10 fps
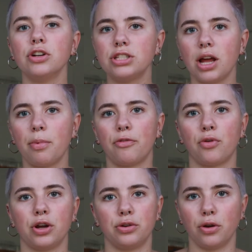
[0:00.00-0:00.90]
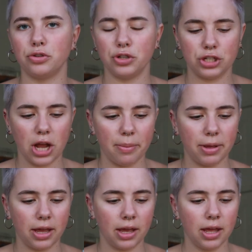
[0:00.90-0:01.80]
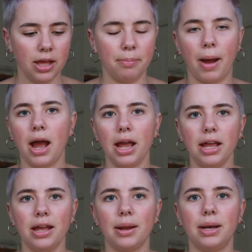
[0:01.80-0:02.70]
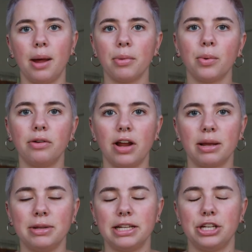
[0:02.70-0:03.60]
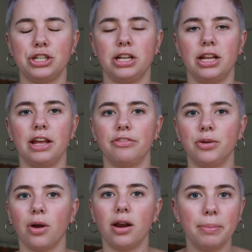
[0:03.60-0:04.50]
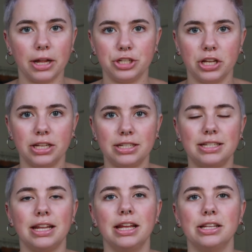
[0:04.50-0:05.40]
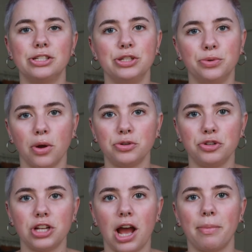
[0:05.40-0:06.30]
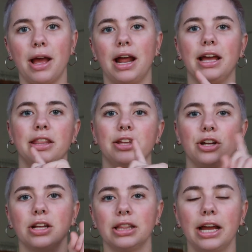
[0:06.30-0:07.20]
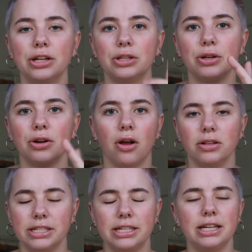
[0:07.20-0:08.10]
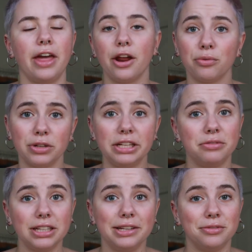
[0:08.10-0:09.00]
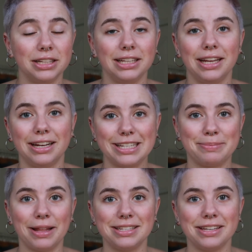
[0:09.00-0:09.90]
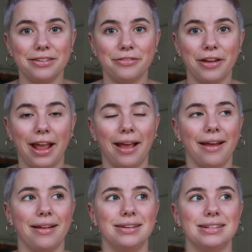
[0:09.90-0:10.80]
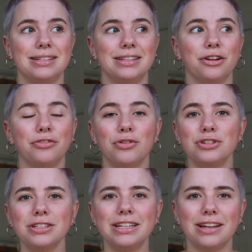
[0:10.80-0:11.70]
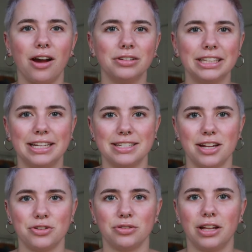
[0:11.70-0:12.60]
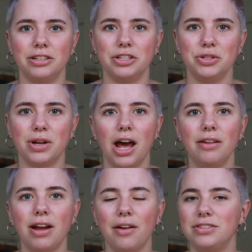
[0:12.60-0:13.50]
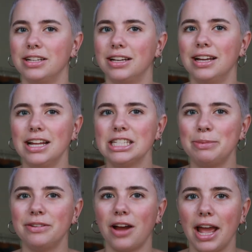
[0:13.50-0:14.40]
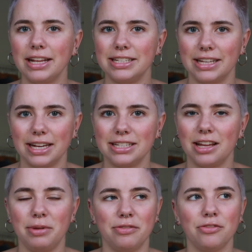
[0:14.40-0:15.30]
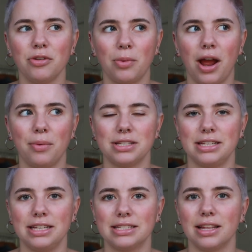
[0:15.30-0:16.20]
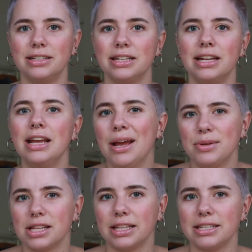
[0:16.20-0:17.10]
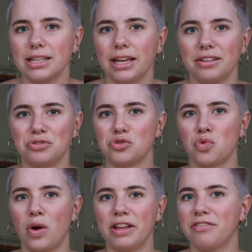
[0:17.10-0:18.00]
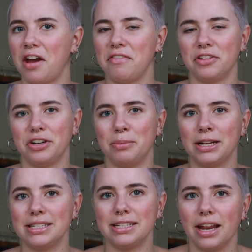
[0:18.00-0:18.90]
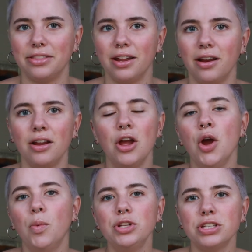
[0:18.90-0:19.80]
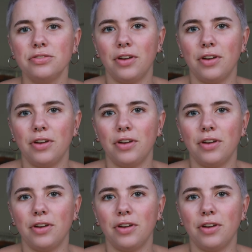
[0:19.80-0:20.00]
First up, for grocery shopping, my number one recommendation if you're on a budget is to grocery shop at either Lidl or Aldi. They are really, really, really inexpensive, and they're unfortunately not really in central London. You kind of have to, it's a bit of a hike to get to them. Even from where I was in East London, it was at least like 25-30 minutes to get there, which is